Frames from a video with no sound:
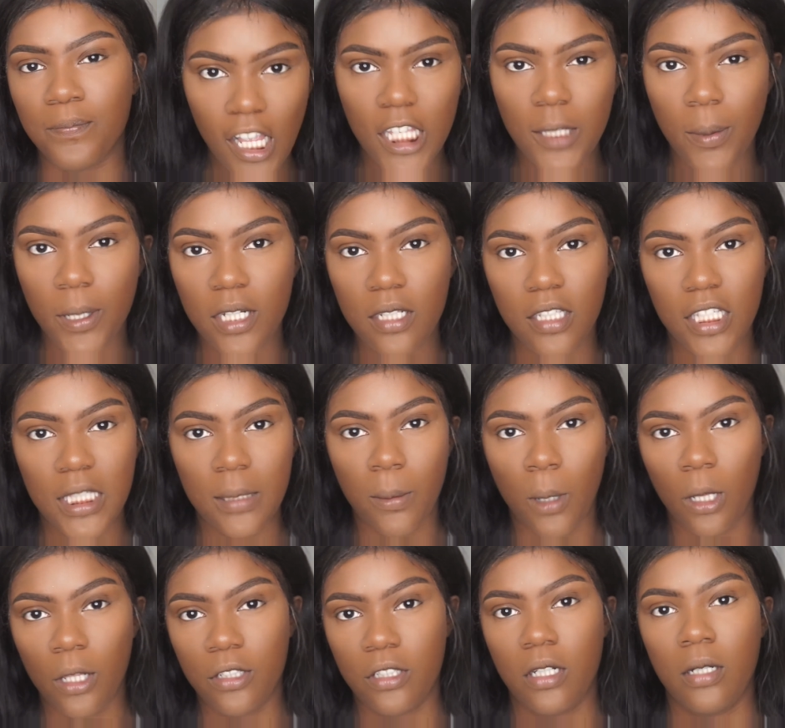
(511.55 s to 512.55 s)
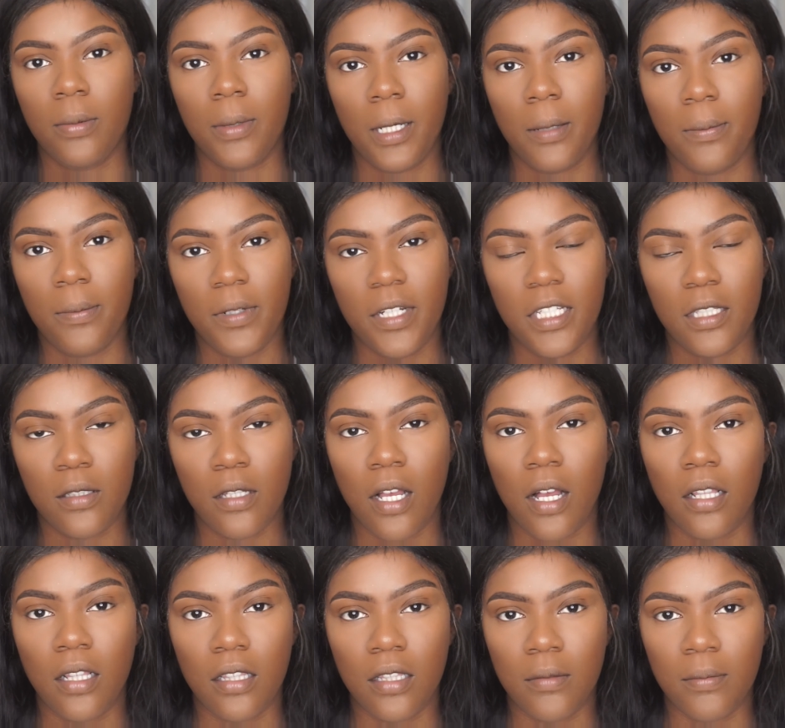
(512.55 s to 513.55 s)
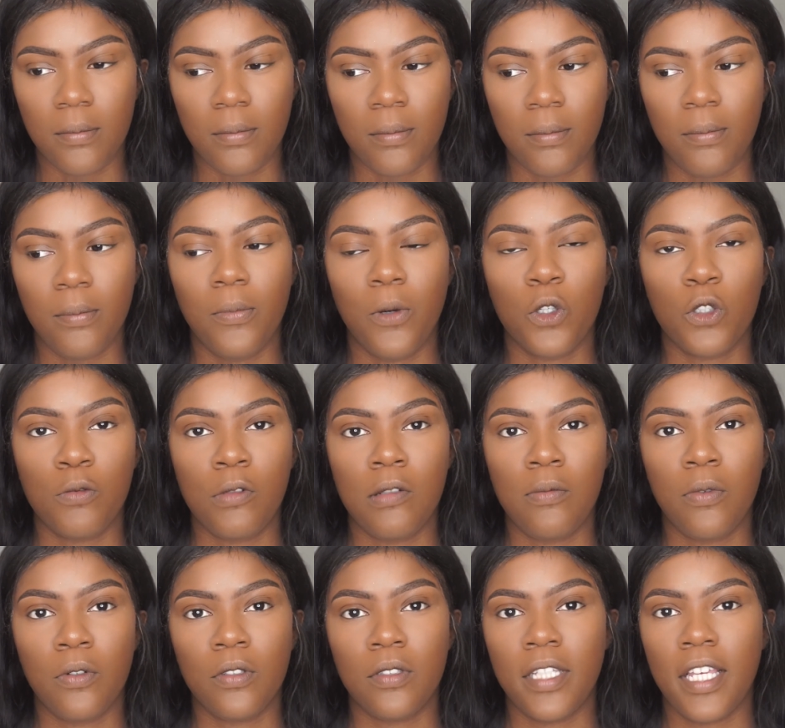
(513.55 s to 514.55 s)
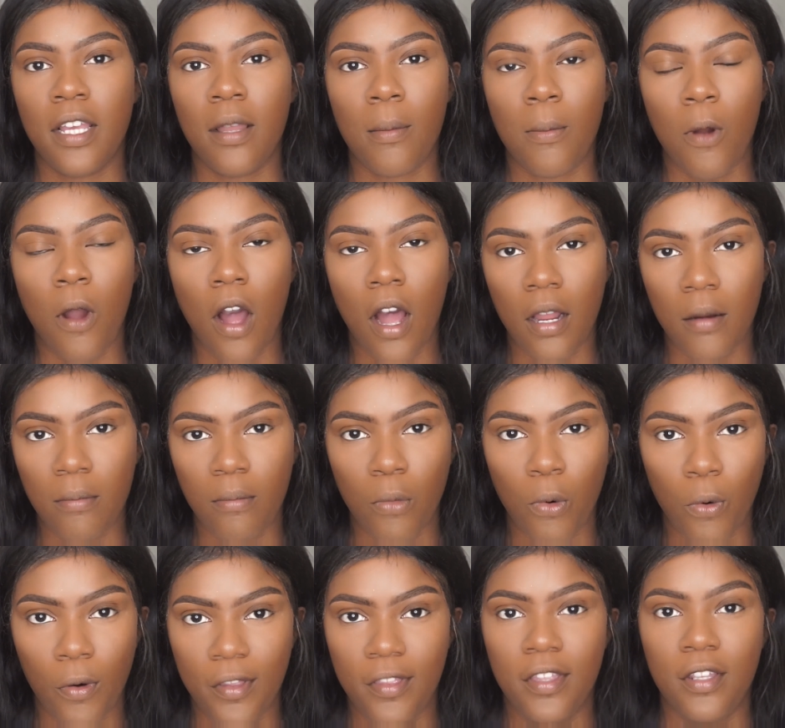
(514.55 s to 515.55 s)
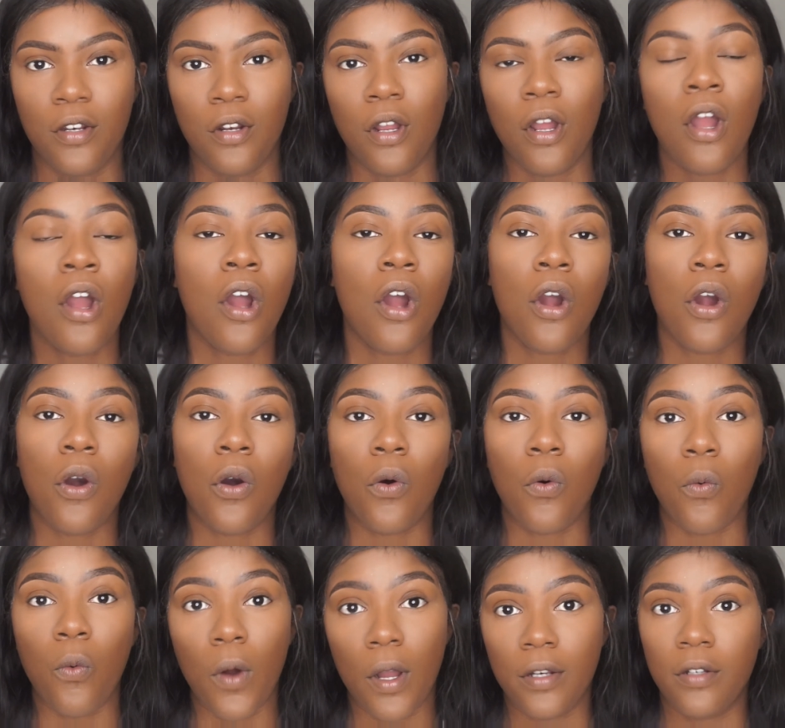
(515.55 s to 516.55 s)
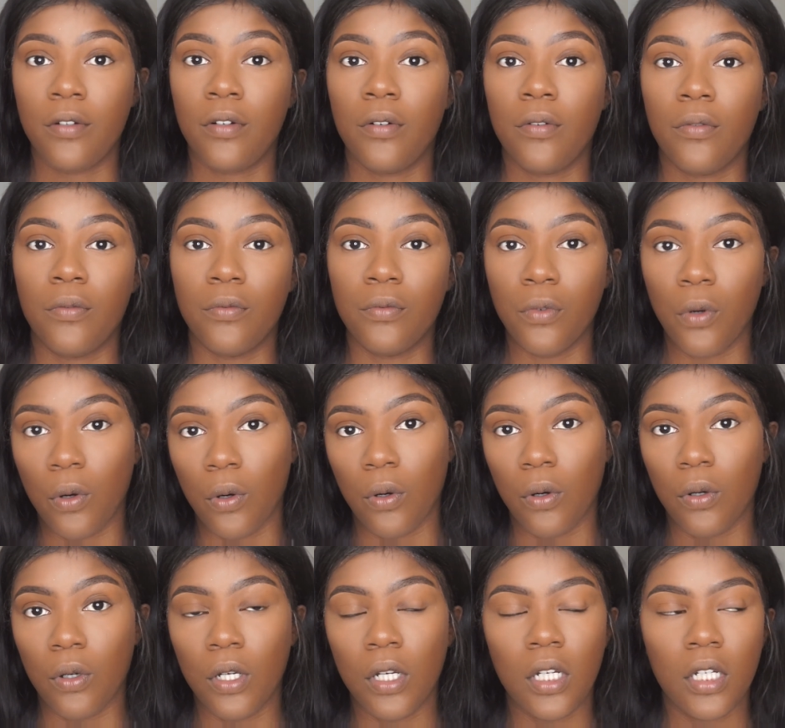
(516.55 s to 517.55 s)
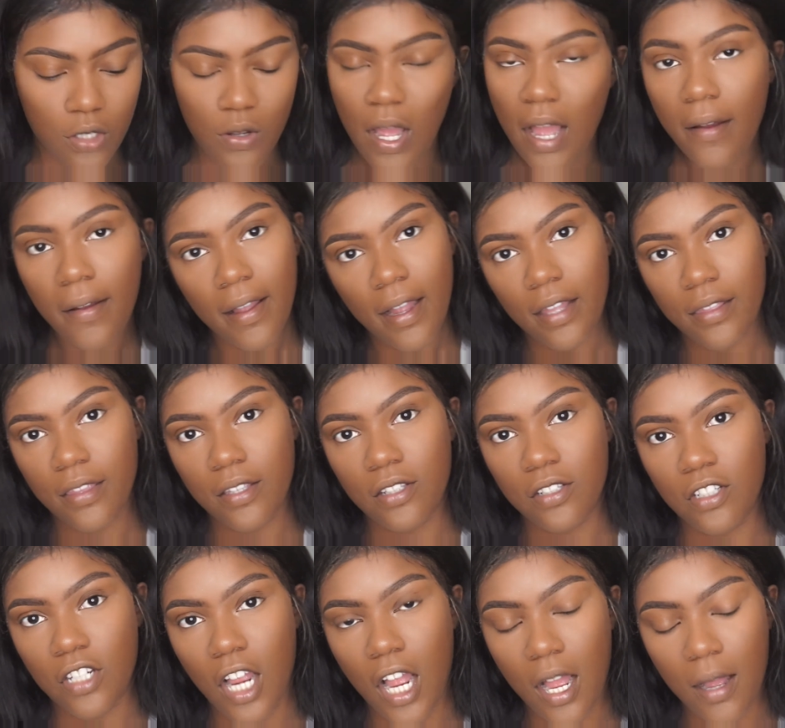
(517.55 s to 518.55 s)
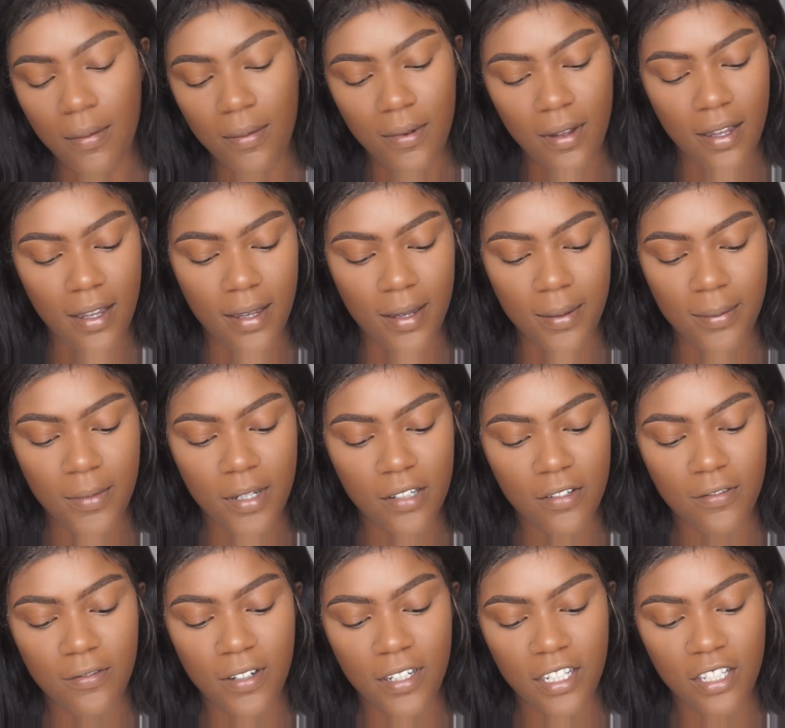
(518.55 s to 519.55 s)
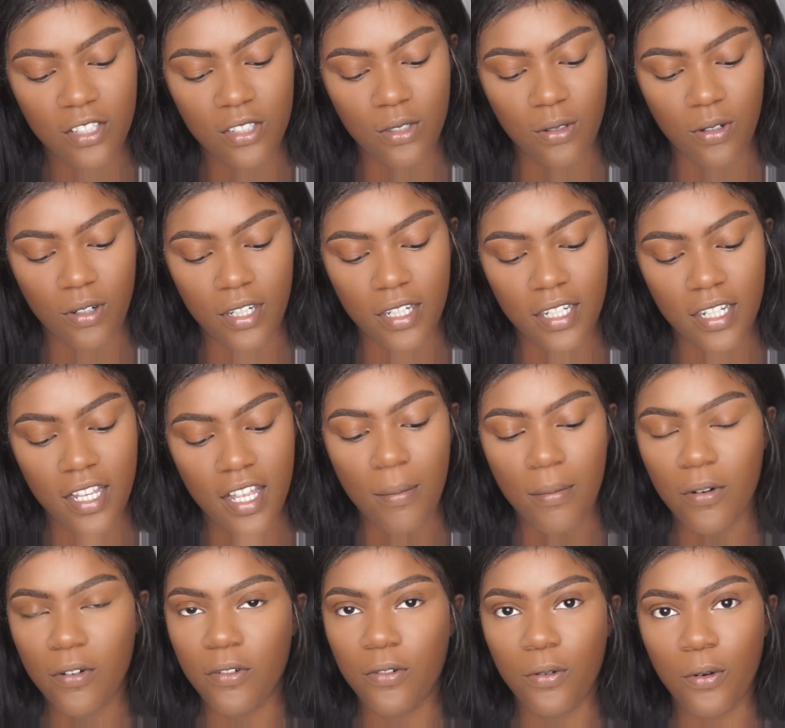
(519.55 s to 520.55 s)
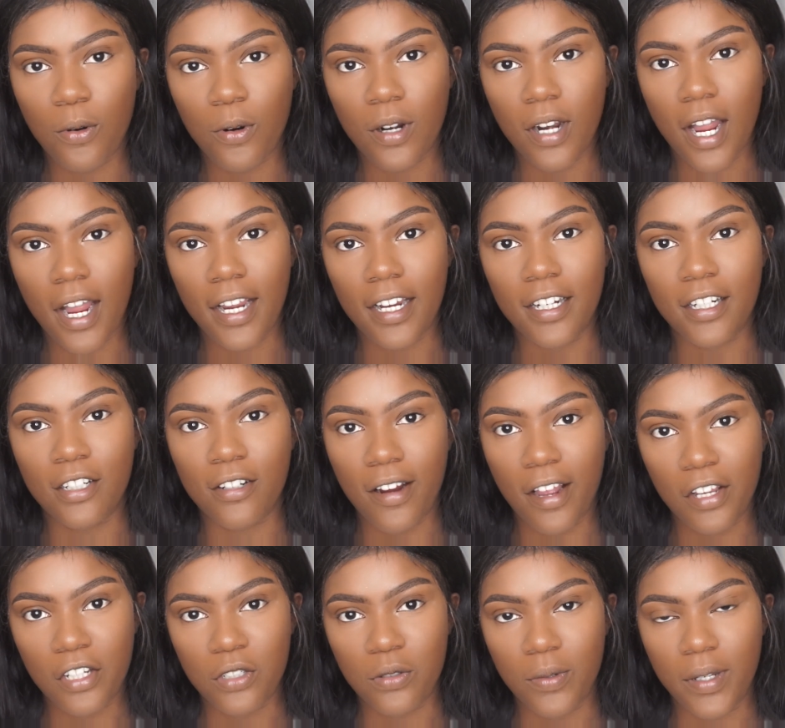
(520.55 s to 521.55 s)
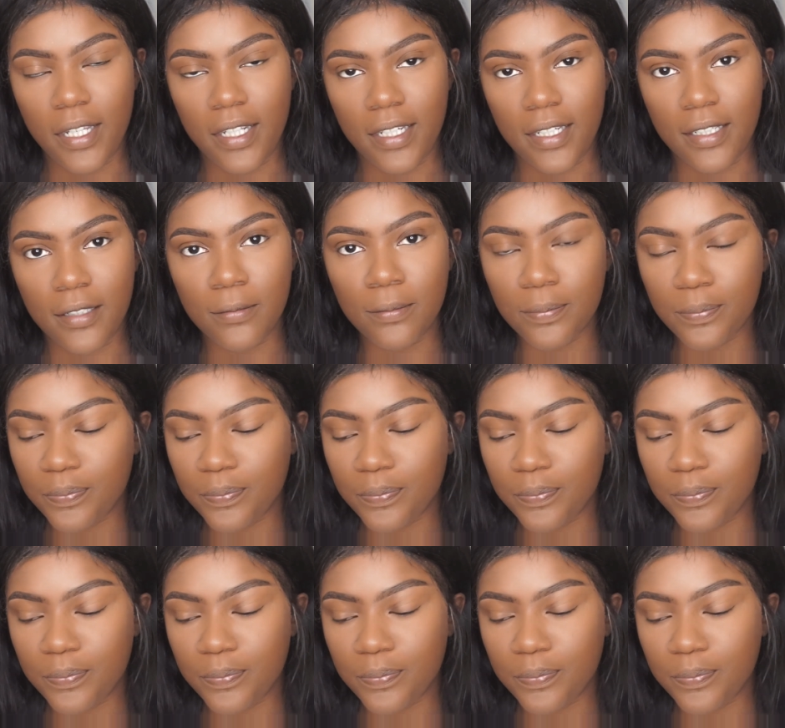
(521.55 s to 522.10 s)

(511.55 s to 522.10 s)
especially smaller startup companies, most people take on more than one role. So how I got this job, funny story, way before I graduated,